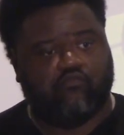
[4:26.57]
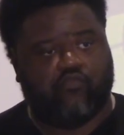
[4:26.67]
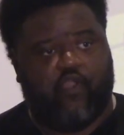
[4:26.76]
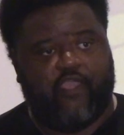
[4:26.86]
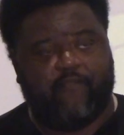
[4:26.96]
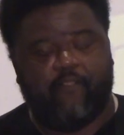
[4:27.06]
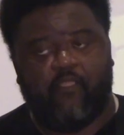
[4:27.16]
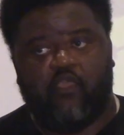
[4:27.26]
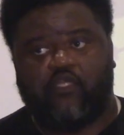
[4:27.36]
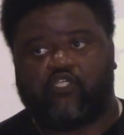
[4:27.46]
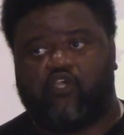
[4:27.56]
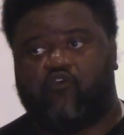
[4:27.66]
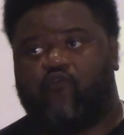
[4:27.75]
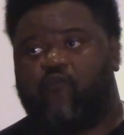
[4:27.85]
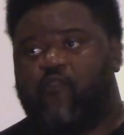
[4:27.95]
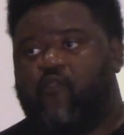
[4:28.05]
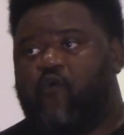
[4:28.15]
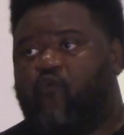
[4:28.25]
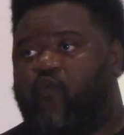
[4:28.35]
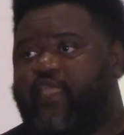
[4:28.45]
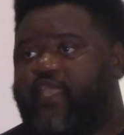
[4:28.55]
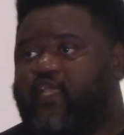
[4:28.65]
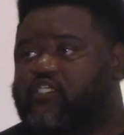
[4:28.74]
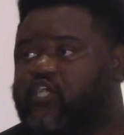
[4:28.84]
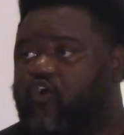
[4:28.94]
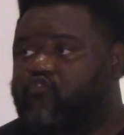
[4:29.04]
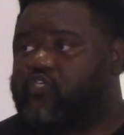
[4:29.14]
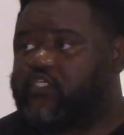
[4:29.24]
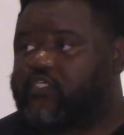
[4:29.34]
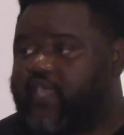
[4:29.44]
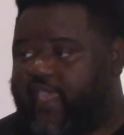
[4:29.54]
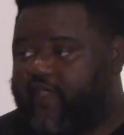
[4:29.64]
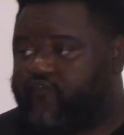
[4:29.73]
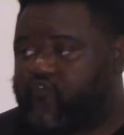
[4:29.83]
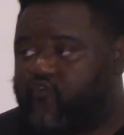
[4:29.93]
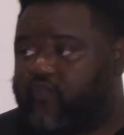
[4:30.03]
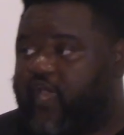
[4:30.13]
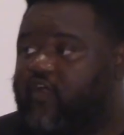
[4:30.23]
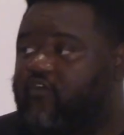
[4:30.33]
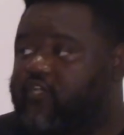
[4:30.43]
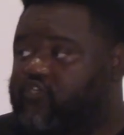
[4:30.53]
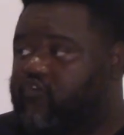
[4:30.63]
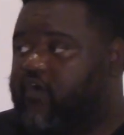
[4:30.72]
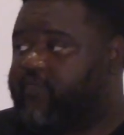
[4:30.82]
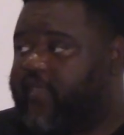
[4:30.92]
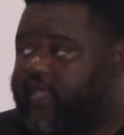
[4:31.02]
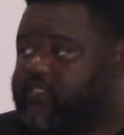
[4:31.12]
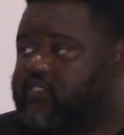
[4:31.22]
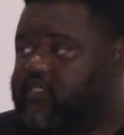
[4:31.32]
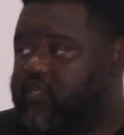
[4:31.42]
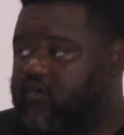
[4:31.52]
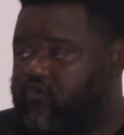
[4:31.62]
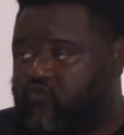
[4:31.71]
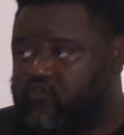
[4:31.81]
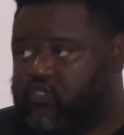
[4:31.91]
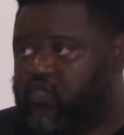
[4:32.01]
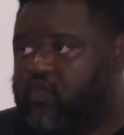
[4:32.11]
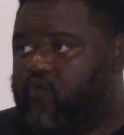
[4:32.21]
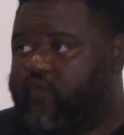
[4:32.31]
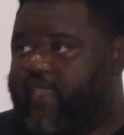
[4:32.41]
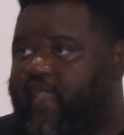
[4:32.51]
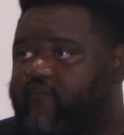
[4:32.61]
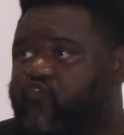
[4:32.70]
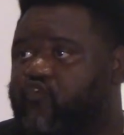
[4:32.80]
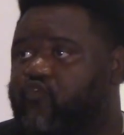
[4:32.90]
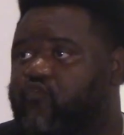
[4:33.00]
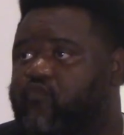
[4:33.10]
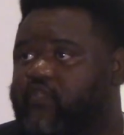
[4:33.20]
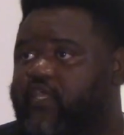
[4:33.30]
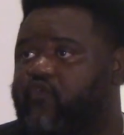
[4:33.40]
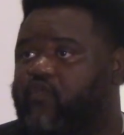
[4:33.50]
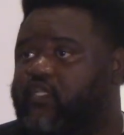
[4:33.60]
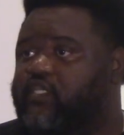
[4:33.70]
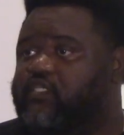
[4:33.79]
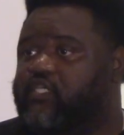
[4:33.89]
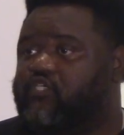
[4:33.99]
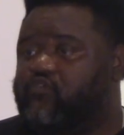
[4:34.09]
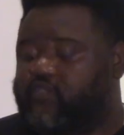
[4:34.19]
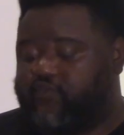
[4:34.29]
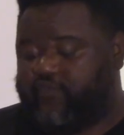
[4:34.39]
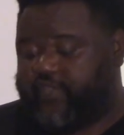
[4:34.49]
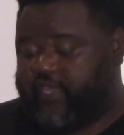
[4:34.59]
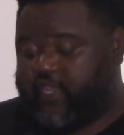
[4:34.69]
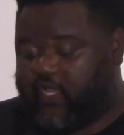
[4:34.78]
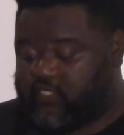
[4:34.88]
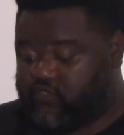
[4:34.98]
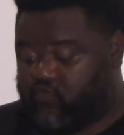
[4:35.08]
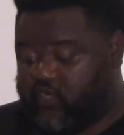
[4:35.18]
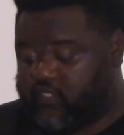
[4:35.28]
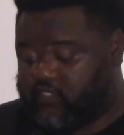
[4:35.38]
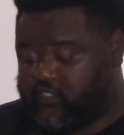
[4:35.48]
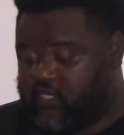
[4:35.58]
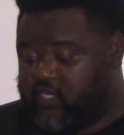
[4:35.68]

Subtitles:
Right? So we as coaches have to not only draw up the X's and O's, we have to deal with these issues every day. And I just want to